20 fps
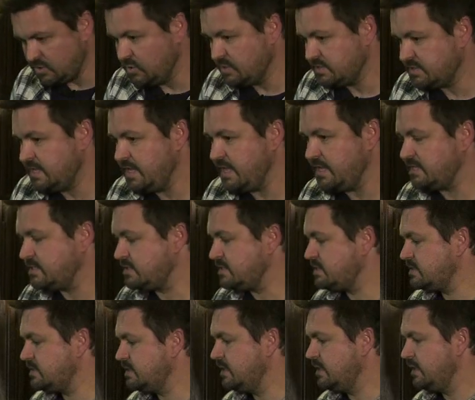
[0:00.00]
use
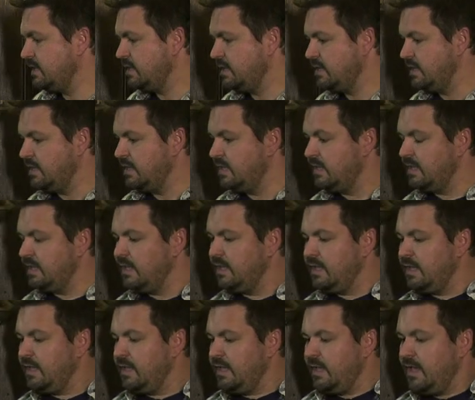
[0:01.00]
this
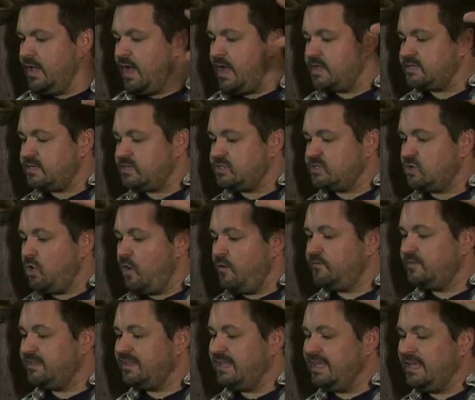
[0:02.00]
as a
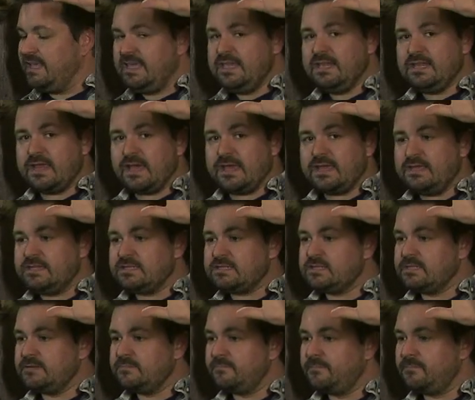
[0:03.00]
soft key light
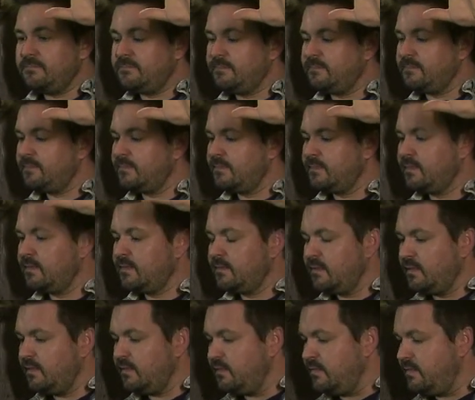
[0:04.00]

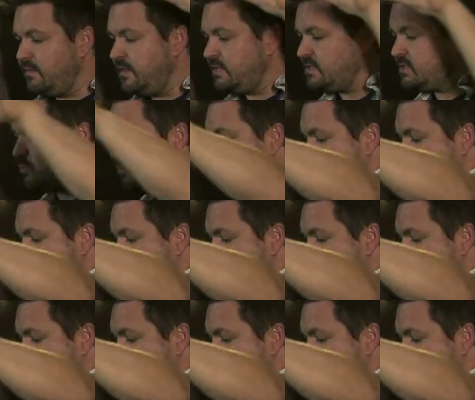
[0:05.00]
this